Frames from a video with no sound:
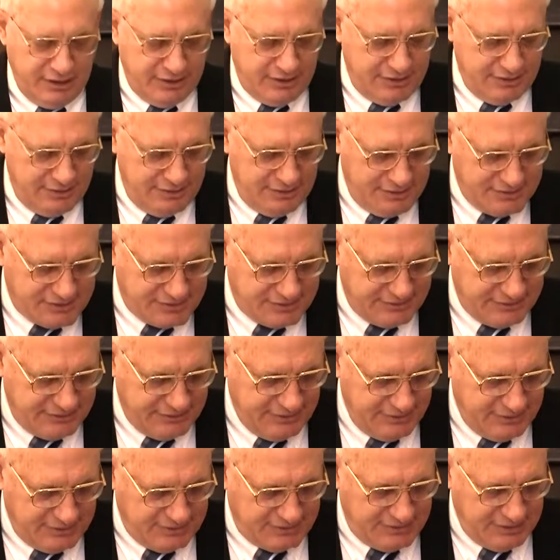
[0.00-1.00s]
occurs
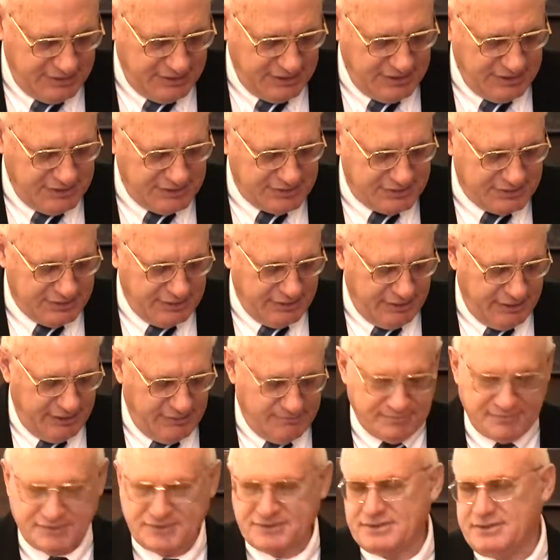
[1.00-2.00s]
thirteen
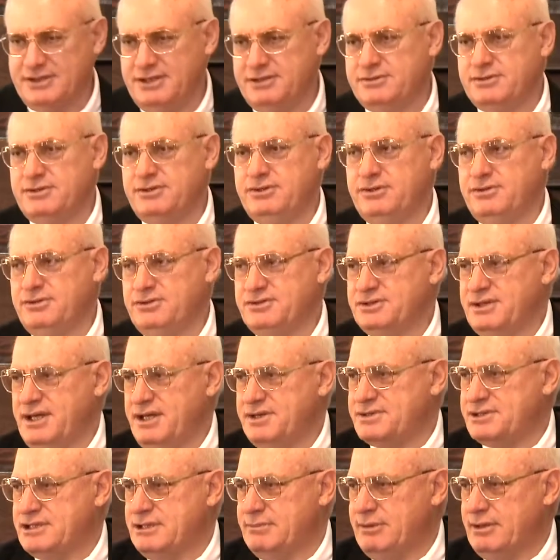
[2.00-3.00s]
times in the New
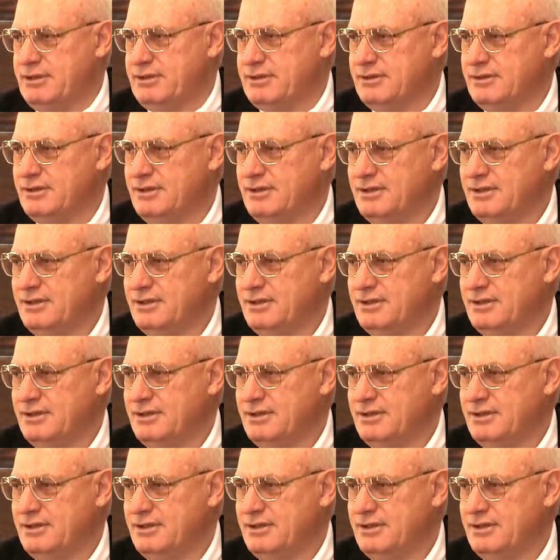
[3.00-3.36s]
Testament.